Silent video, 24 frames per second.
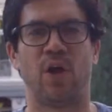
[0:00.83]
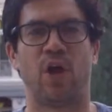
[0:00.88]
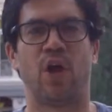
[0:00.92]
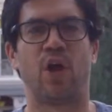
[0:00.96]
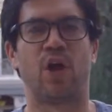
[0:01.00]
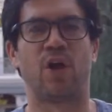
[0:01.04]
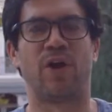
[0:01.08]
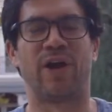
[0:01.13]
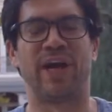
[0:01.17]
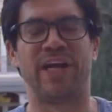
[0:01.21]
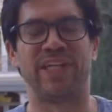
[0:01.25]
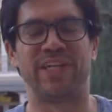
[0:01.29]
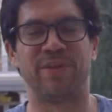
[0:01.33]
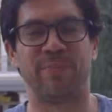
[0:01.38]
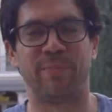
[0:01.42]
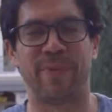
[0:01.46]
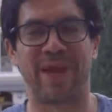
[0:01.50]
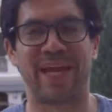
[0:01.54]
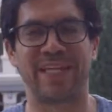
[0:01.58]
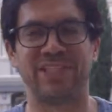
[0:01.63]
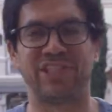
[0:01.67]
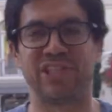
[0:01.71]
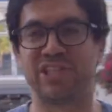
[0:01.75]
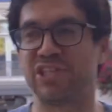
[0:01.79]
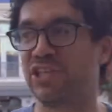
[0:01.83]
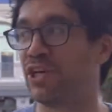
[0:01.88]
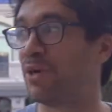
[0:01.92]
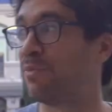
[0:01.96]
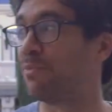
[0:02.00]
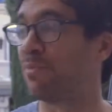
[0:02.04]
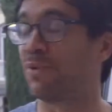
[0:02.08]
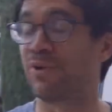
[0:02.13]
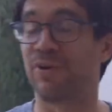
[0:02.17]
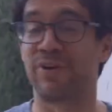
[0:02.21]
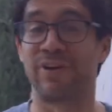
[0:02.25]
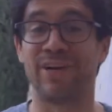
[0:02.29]
All right, the magic
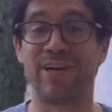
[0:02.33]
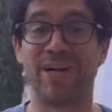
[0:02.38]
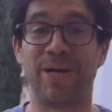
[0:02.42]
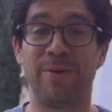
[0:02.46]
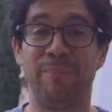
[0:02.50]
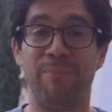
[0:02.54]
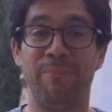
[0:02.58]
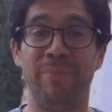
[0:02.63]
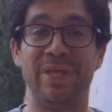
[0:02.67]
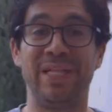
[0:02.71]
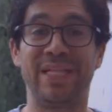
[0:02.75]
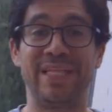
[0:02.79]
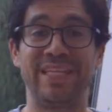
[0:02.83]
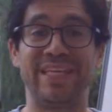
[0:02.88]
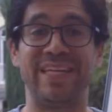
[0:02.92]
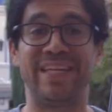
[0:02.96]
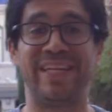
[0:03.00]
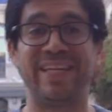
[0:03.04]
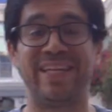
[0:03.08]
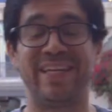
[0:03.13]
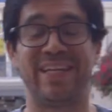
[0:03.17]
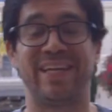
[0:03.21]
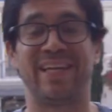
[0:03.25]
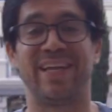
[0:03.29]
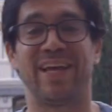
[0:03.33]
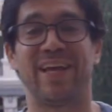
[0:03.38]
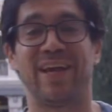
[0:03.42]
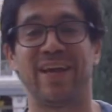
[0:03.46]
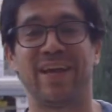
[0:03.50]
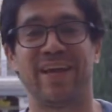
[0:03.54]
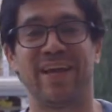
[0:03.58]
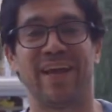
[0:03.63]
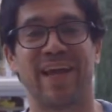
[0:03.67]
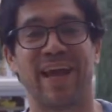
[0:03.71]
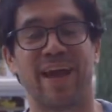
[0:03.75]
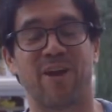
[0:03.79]
number, 1,000,000.
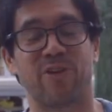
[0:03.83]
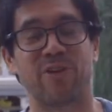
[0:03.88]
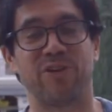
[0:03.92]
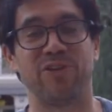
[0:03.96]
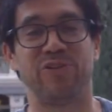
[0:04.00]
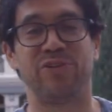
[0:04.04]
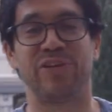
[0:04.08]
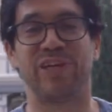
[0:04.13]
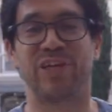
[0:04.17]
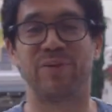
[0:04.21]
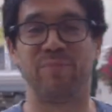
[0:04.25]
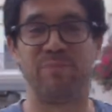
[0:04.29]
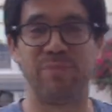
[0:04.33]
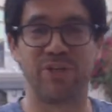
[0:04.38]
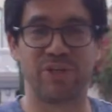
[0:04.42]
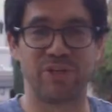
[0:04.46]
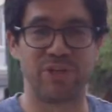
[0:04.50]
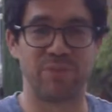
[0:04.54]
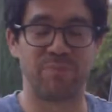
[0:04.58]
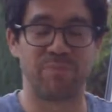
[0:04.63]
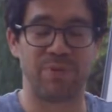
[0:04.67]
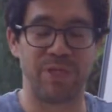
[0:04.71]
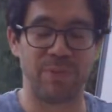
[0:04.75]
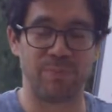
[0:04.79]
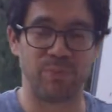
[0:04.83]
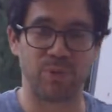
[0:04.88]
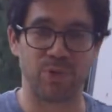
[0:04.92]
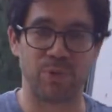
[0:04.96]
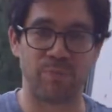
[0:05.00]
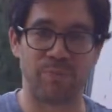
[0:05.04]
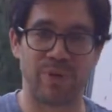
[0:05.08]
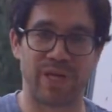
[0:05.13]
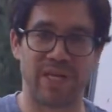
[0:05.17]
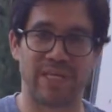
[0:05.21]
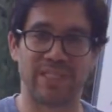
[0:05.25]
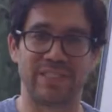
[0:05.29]
How can you get 1,000,000 people to
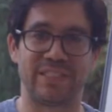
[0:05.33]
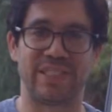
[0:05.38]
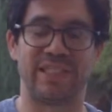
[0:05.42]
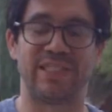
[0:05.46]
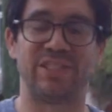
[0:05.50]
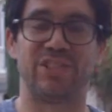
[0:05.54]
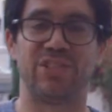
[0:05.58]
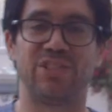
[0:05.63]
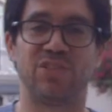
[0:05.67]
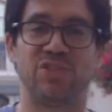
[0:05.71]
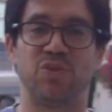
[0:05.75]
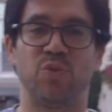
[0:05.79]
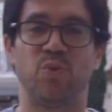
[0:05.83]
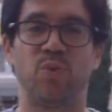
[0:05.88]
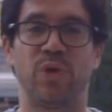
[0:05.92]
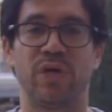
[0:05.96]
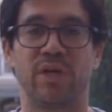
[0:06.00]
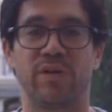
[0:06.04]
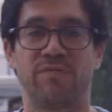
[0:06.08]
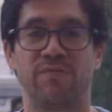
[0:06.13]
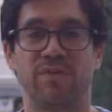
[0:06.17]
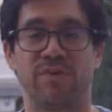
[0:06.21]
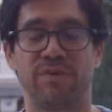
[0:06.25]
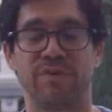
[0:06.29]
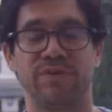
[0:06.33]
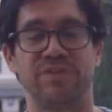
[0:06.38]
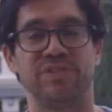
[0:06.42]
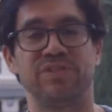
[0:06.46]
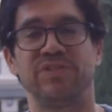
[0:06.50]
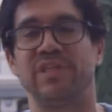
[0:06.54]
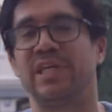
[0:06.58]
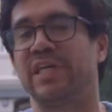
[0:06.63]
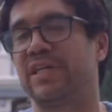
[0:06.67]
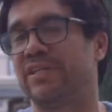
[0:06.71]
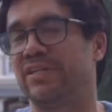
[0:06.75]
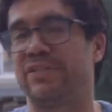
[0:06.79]
pay attention to whatever
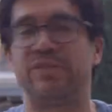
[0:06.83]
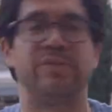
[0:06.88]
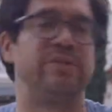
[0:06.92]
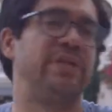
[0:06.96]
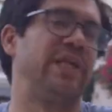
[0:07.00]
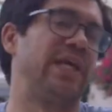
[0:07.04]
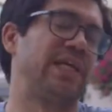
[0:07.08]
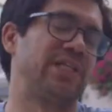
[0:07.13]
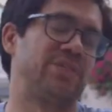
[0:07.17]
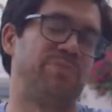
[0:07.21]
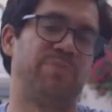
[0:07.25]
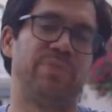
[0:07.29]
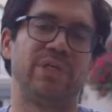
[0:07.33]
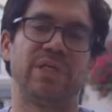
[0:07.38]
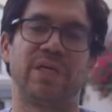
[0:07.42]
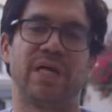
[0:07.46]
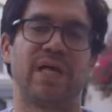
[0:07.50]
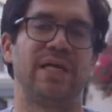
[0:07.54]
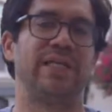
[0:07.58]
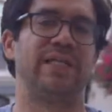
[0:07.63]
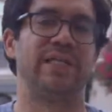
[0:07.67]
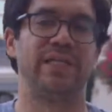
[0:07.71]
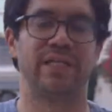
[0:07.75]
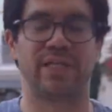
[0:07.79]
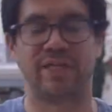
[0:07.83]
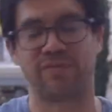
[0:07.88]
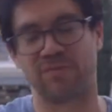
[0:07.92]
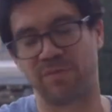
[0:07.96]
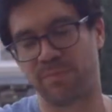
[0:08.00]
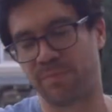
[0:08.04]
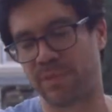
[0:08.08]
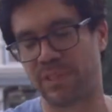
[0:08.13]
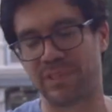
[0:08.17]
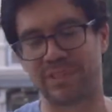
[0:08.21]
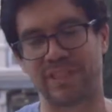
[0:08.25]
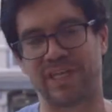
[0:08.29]
is your next big idea?
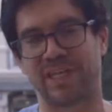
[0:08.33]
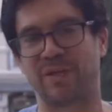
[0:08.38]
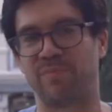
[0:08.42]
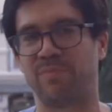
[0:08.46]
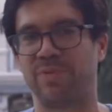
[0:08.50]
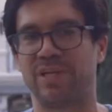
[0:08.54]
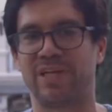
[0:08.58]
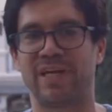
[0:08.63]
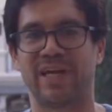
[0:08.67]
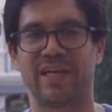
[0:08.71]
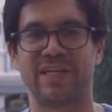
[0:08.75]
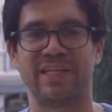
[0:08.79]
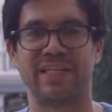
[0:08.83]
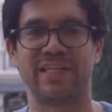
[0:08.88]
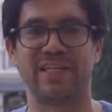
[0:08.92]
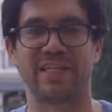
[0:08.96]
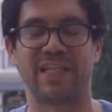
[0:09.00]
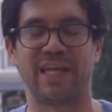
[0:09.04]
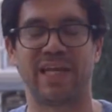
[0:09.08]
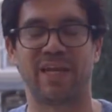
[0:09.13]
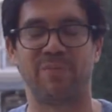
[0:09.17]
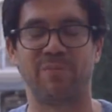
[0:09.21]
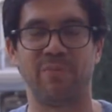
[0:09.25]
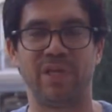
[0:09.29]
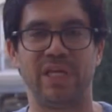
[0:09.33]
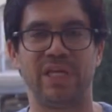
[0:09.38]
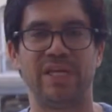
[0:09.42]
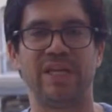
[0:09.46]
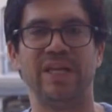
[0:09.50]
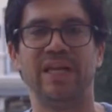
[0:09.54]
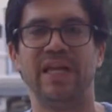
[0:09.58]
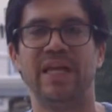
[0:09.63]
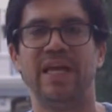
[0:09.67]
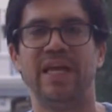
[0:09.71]
Everybody's got a big idea that I meet.